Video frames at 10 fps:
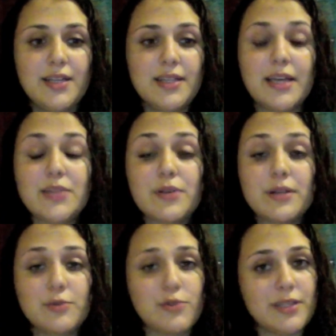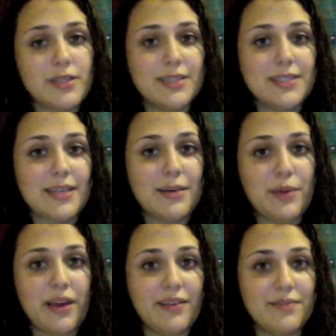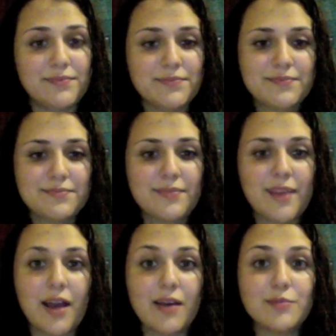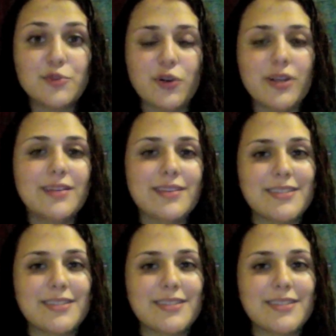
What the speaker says: That's why I'm joining this campaign. I'm joining this